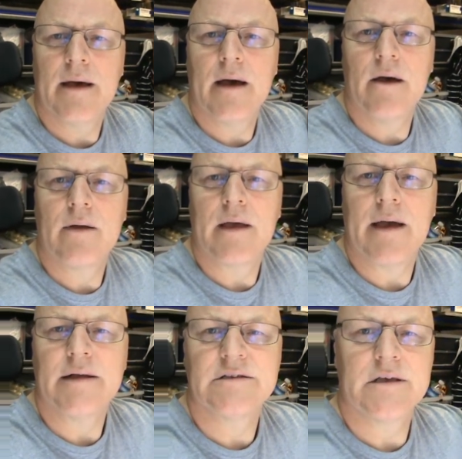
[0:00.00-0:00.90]

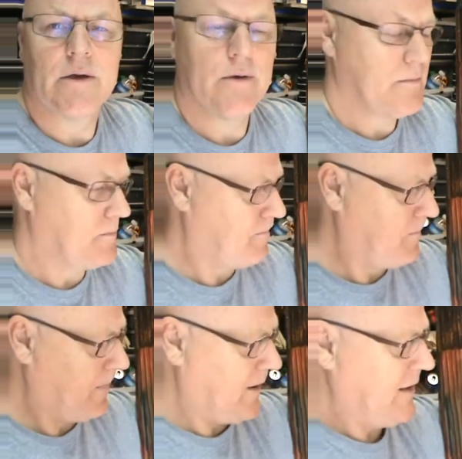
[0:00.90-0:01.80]
Okay. So
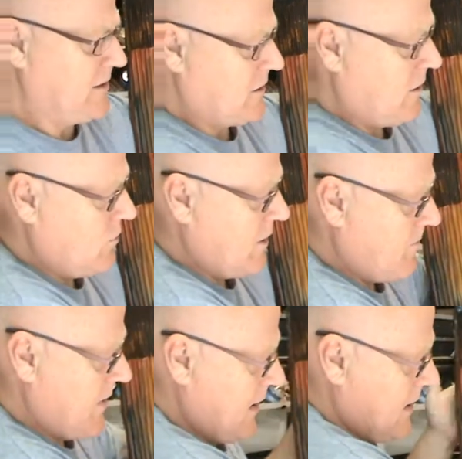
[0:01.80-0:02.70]
I need to hold it back